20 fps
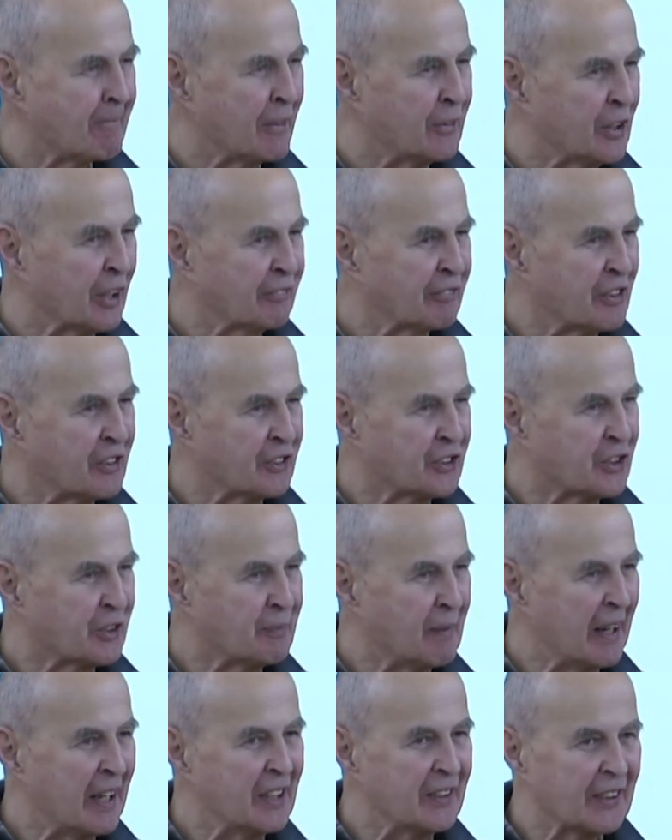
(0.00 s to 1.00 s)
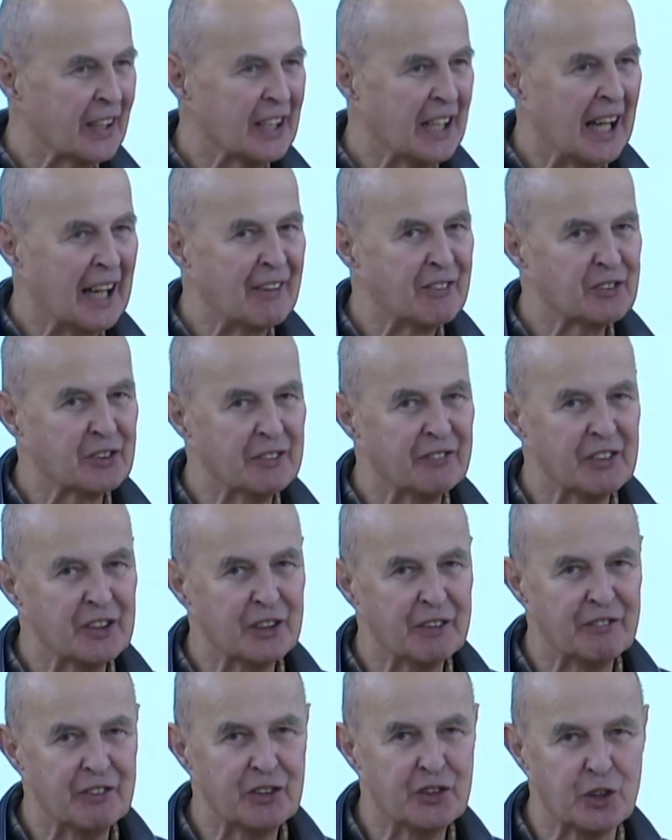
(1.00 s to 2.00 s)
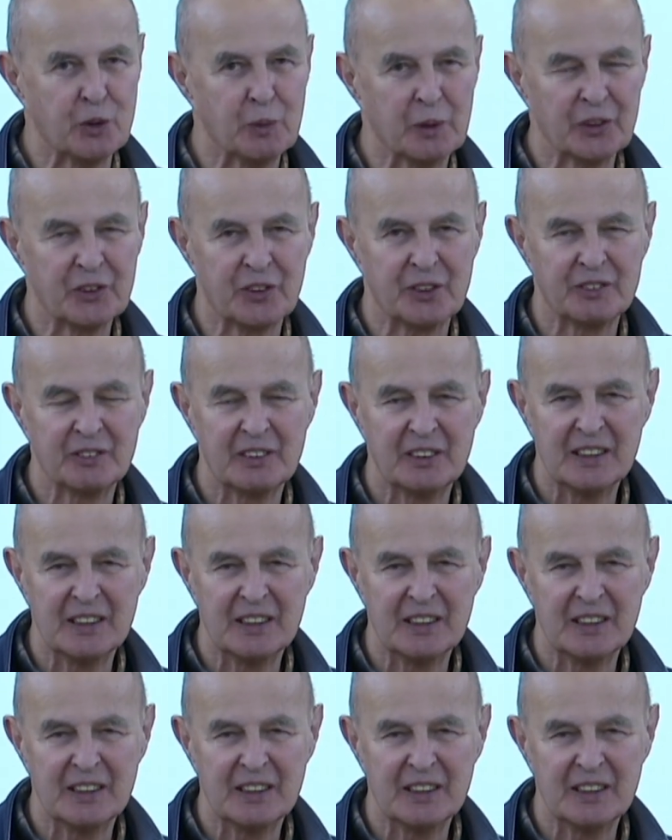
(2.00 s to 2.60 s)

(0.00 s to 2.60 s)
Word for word: difference it's made in the lives of individuals.